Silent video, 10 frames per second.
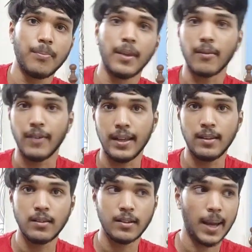Like
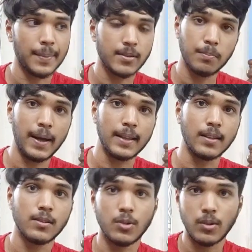1 rhymes with bun.
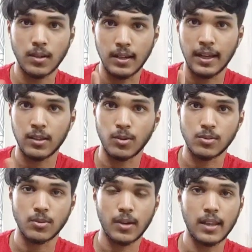So you link those
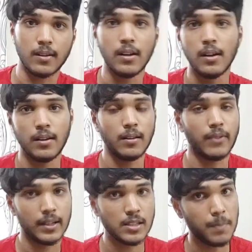two together. The
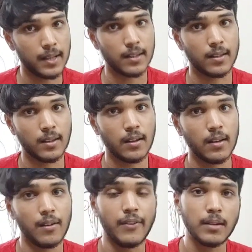1 is bun.
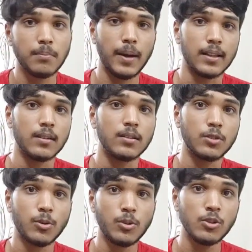1 bun.
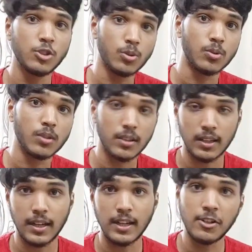2 shoe.
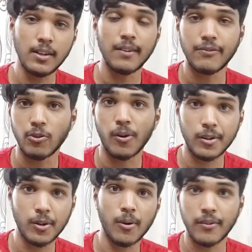3 tree.
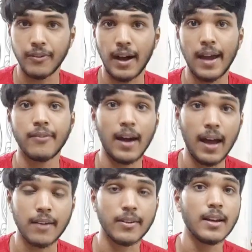4 door. 5
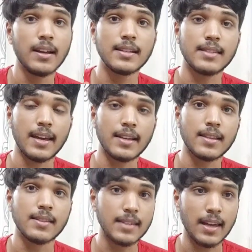hive. 6
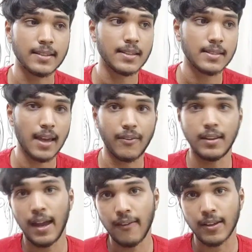sticks. 7
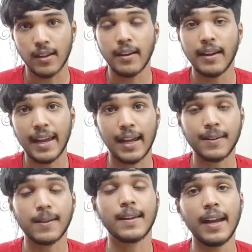heaven.
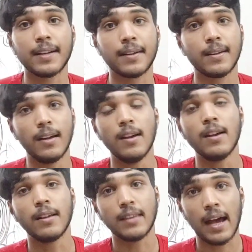8 gate.
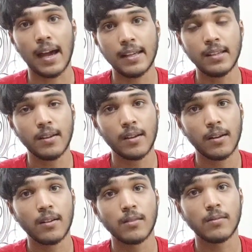9
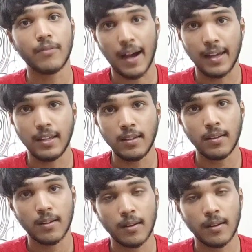vine.